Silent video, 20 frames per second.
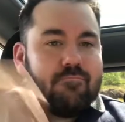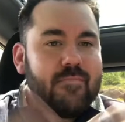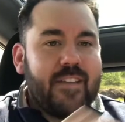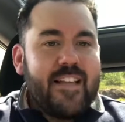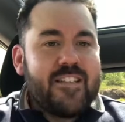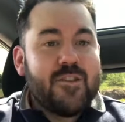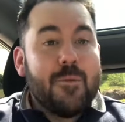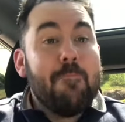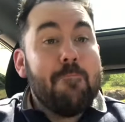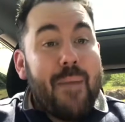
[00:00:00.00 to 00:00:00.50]

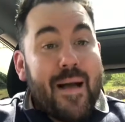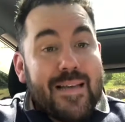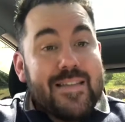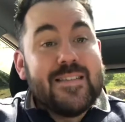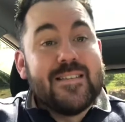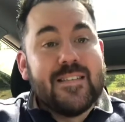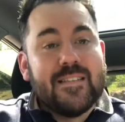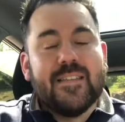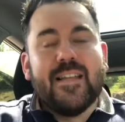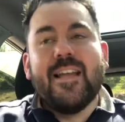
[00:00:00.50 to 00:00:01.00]
It's
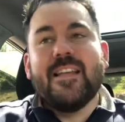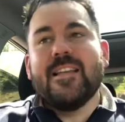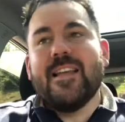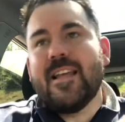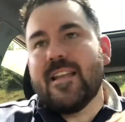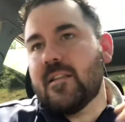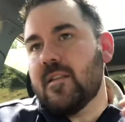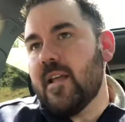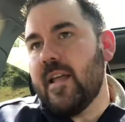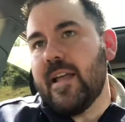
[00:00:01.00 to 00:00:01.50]

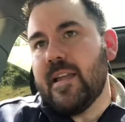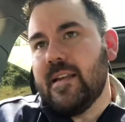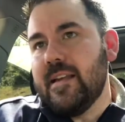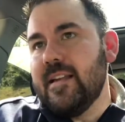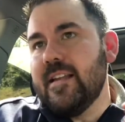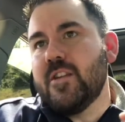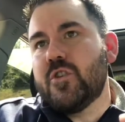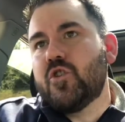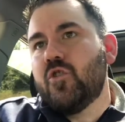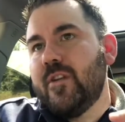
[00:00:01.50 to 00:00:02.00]
amazing. It
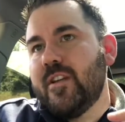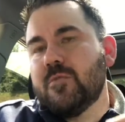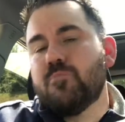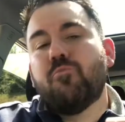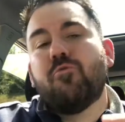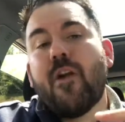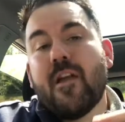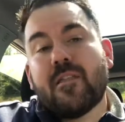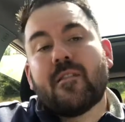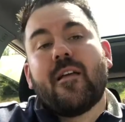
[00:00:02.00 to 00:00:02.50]
literally is
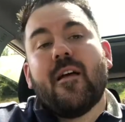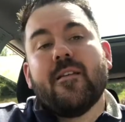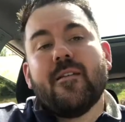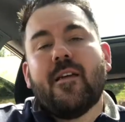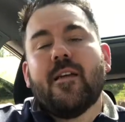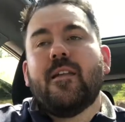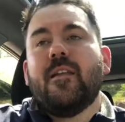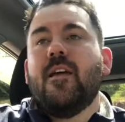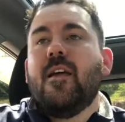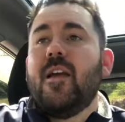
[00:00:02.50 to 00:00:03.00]

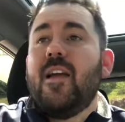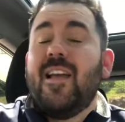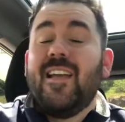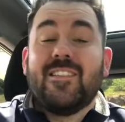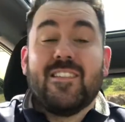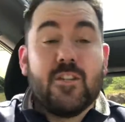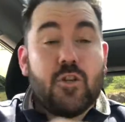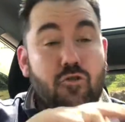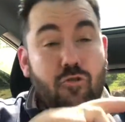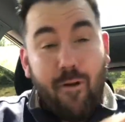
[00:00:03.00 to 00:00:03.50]
breathtaking.
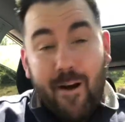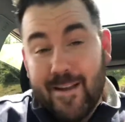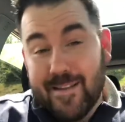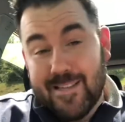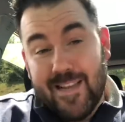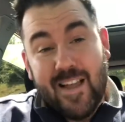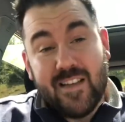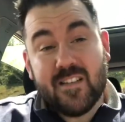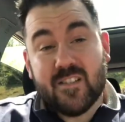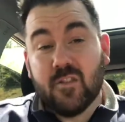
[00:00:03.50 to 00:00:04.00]
It's a great
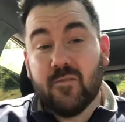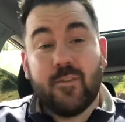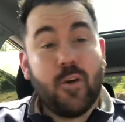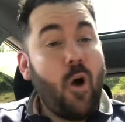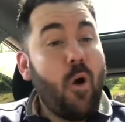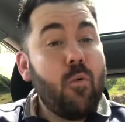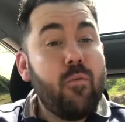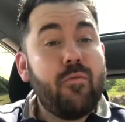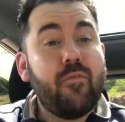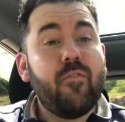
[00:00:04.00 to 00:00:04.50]
test of
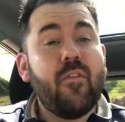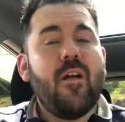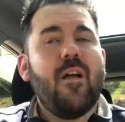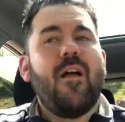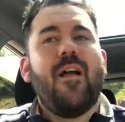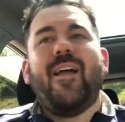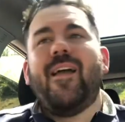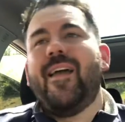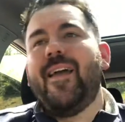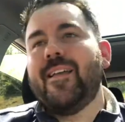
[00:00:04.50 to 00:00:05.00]
golf.
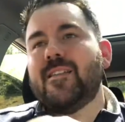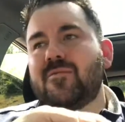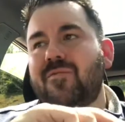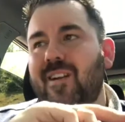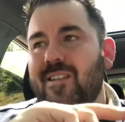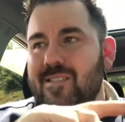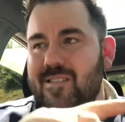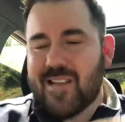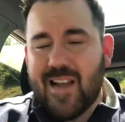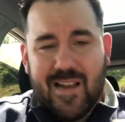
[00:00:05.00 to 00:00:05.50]
It's
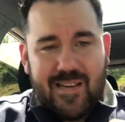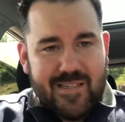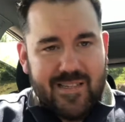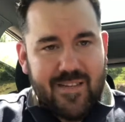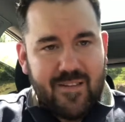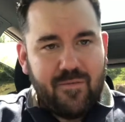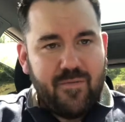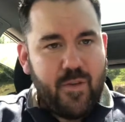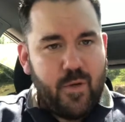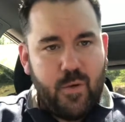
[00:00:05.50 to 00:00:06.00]

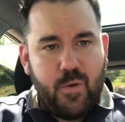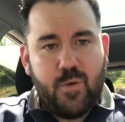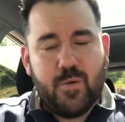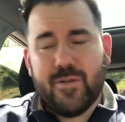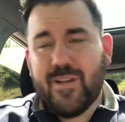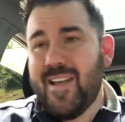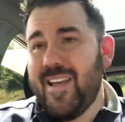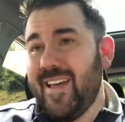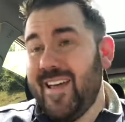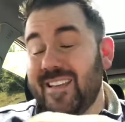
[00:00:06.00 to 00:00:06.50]
fantastic
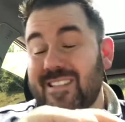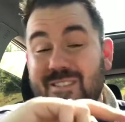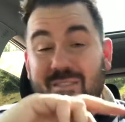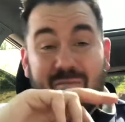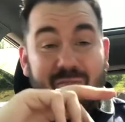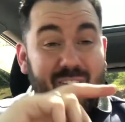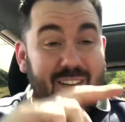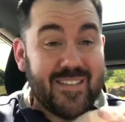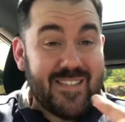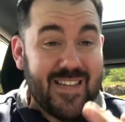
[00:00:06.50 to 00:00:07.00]
views. It's in
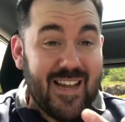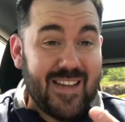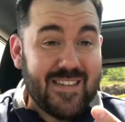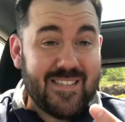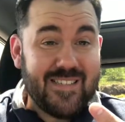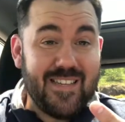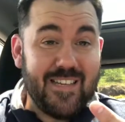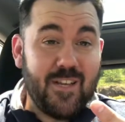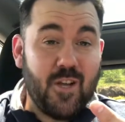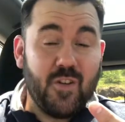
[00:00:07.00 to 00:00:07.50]

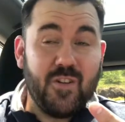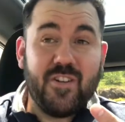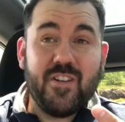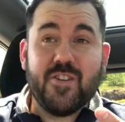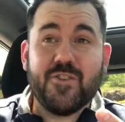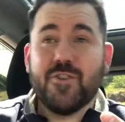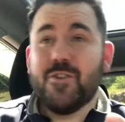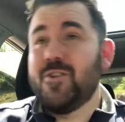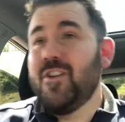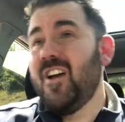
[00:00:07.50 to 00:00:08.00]
fantastic
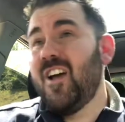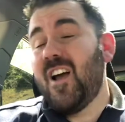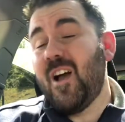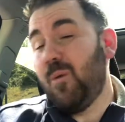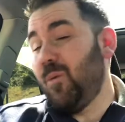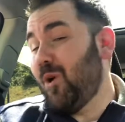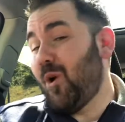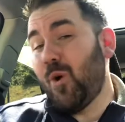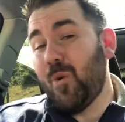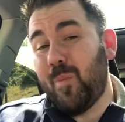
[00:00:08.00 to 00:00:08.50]
condition.
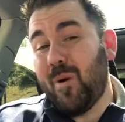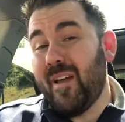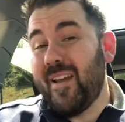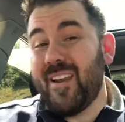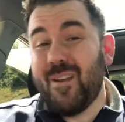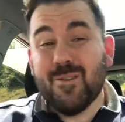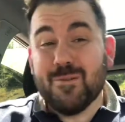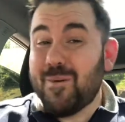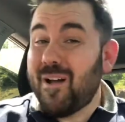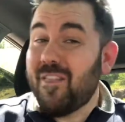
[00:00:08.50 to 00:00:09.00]
And when I played,
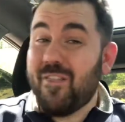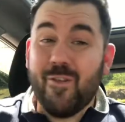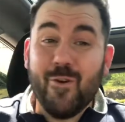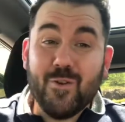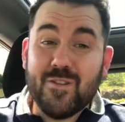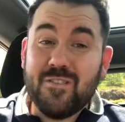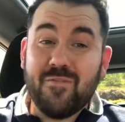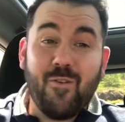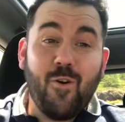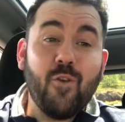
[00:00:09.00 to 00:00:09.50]
it was about
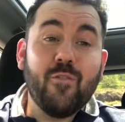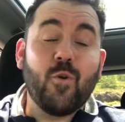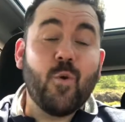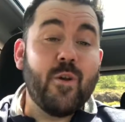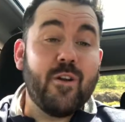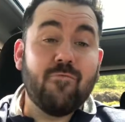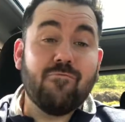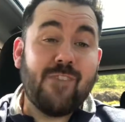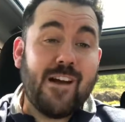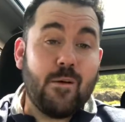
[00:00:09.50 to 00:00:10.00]
35
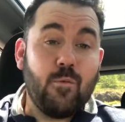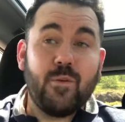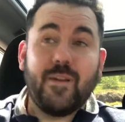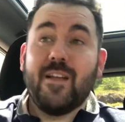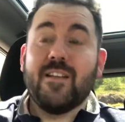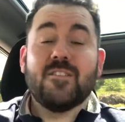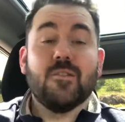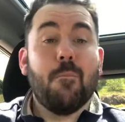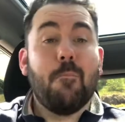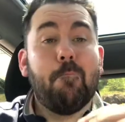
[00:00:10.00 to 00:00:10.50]
quid a round.
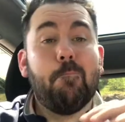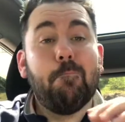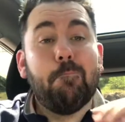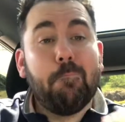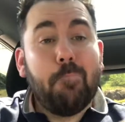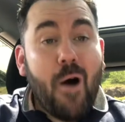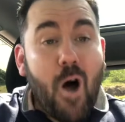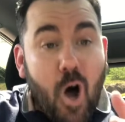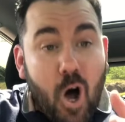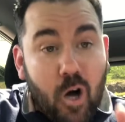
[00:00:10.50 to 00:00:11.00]
It's a
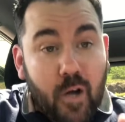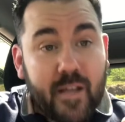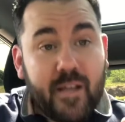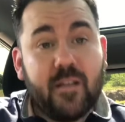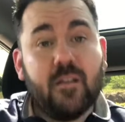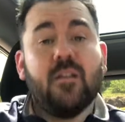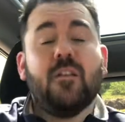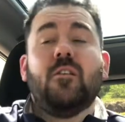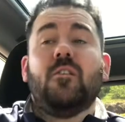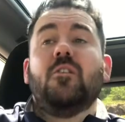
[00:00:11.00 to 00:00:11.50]

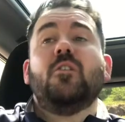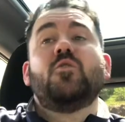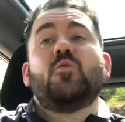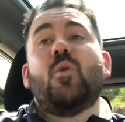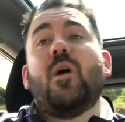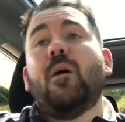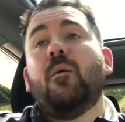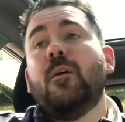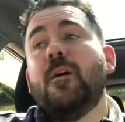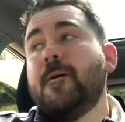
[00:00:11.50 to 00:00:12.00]
bargain as
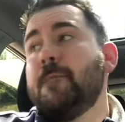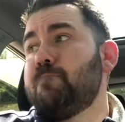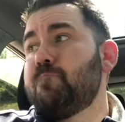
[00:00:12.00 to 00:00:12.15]
well.